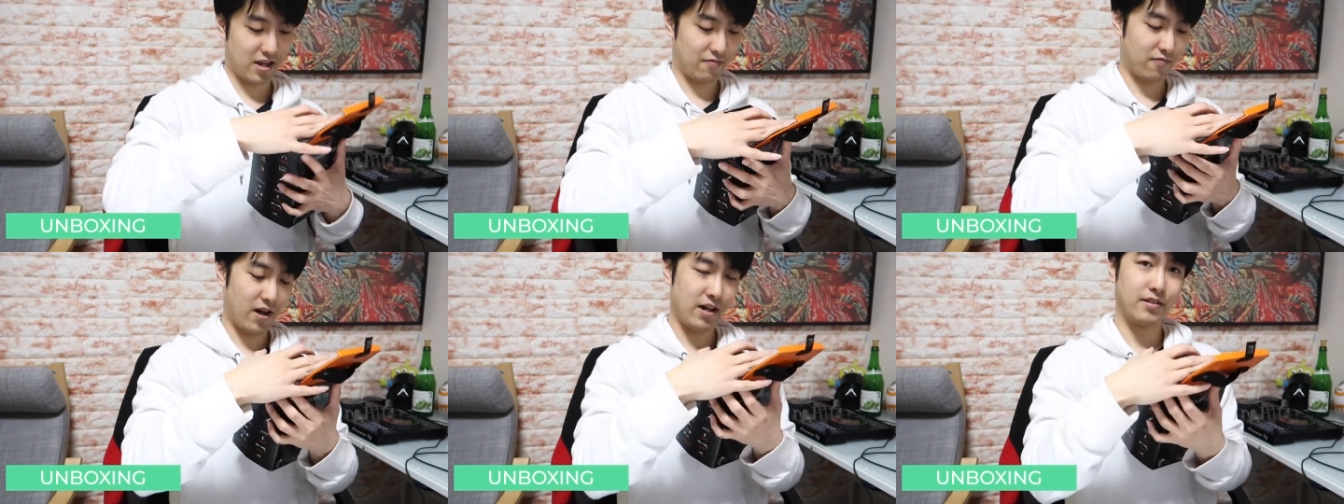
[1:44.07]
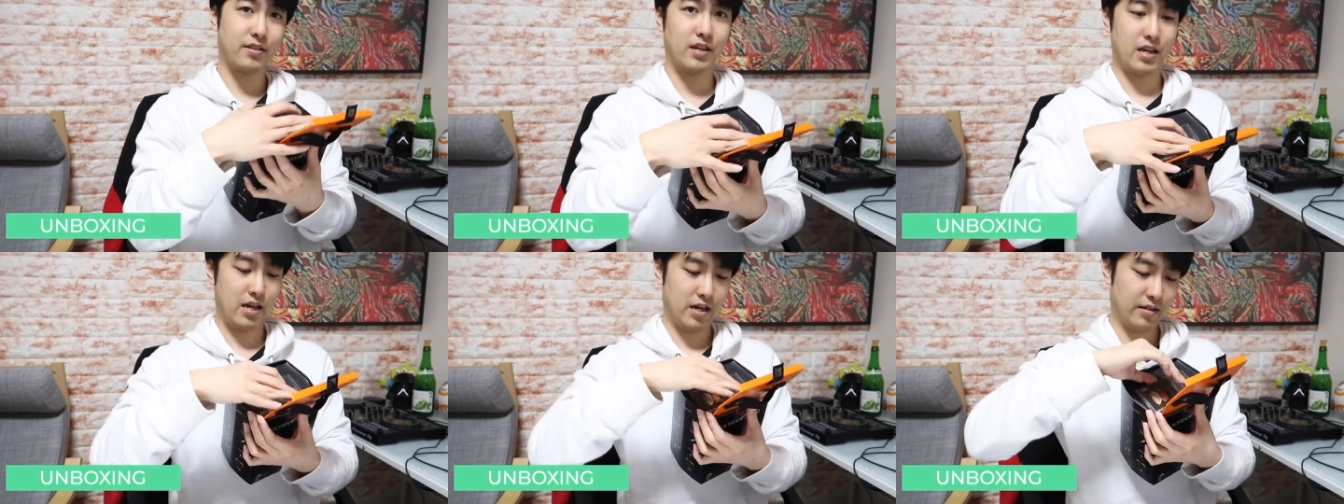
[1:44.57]
And first
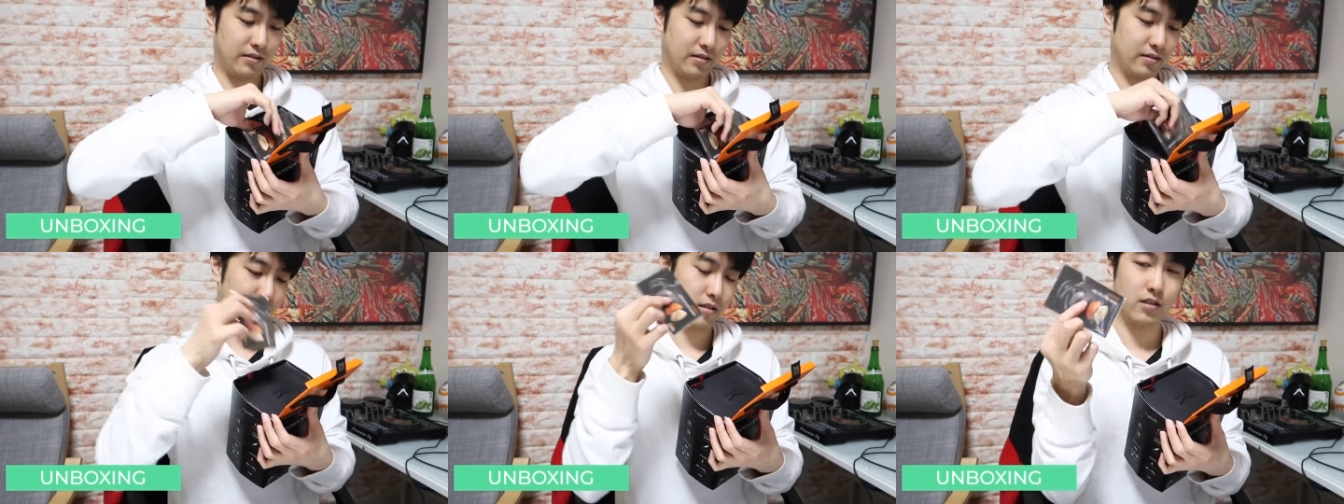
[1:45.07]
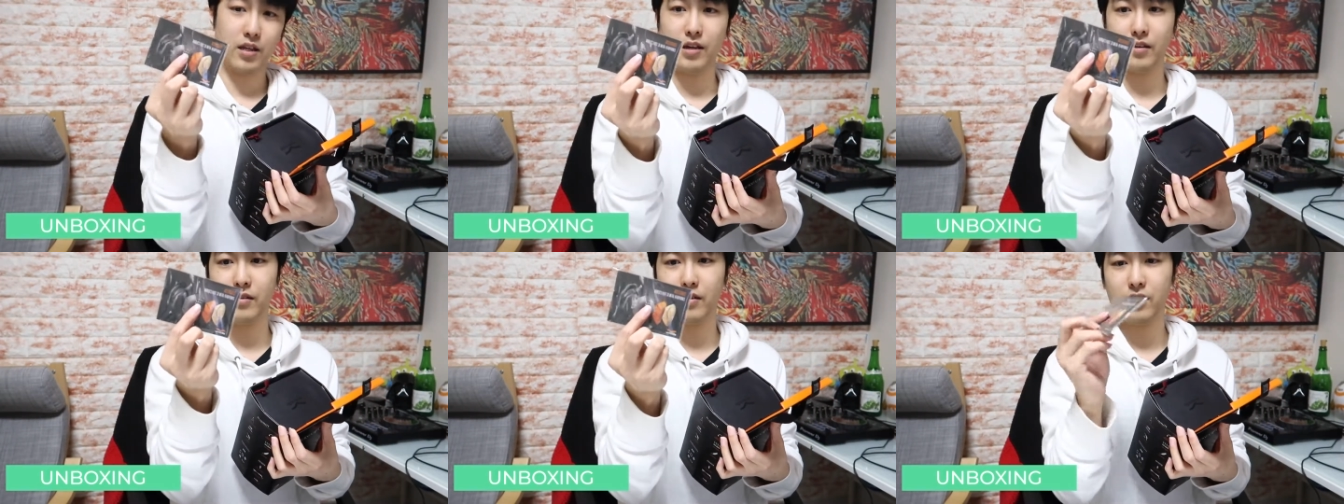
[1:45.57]
is
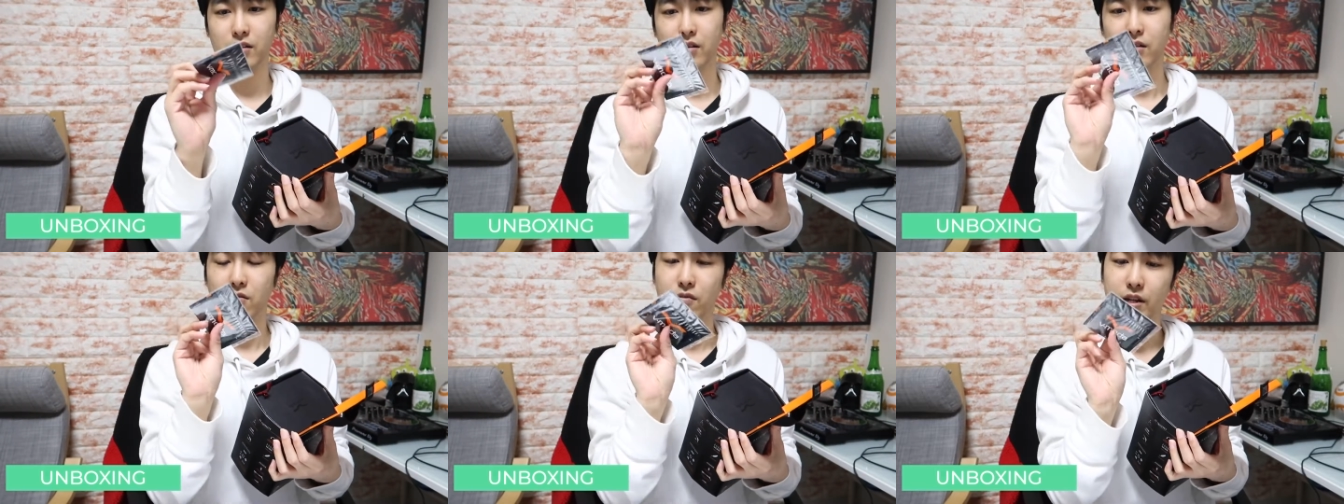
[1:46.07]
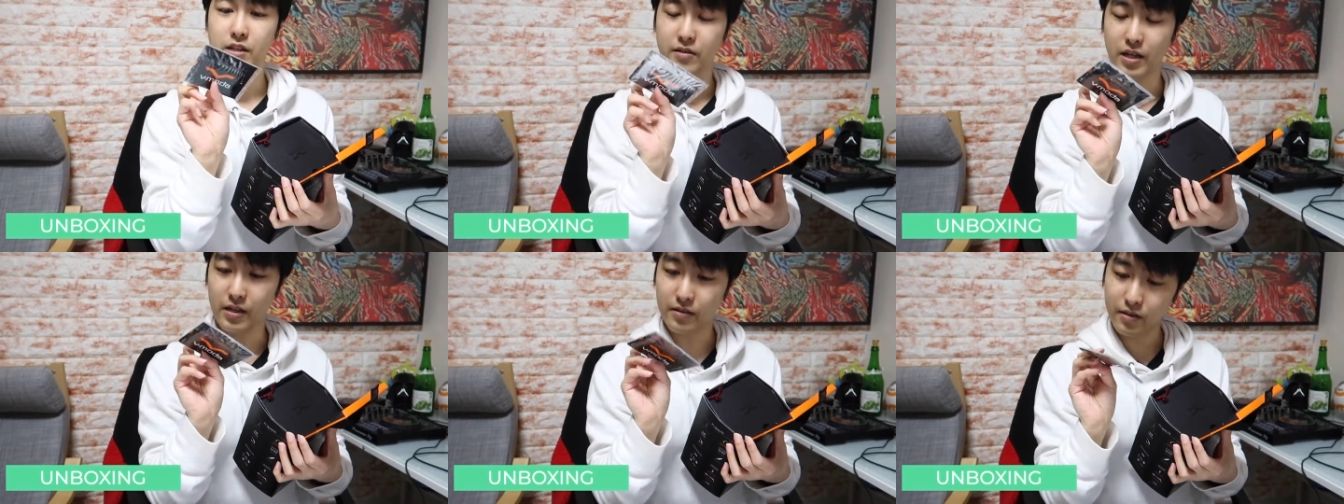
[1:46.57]
this. What is
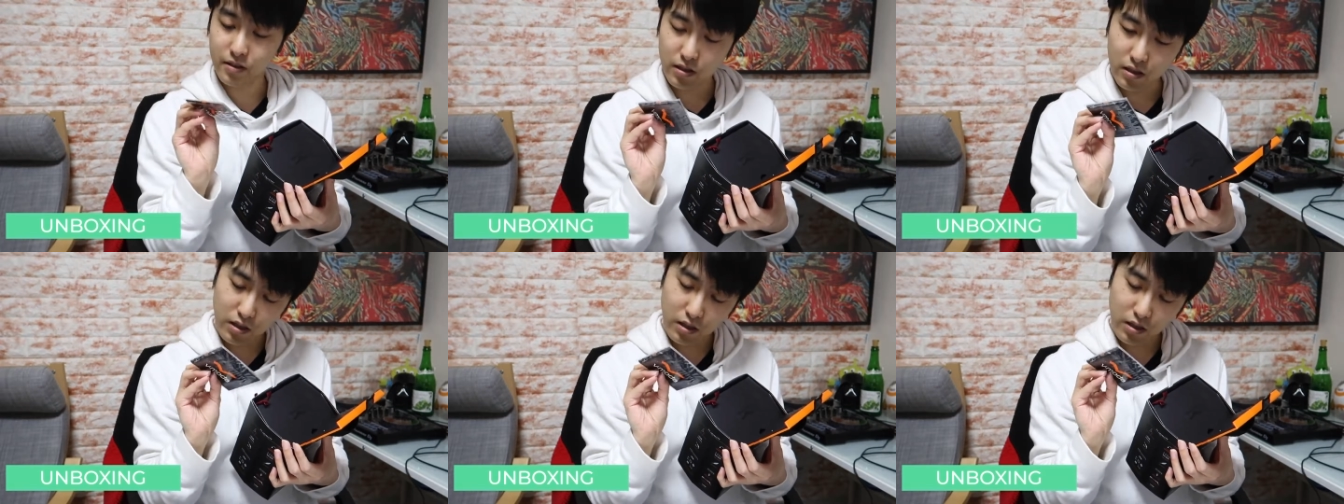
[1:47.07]
this?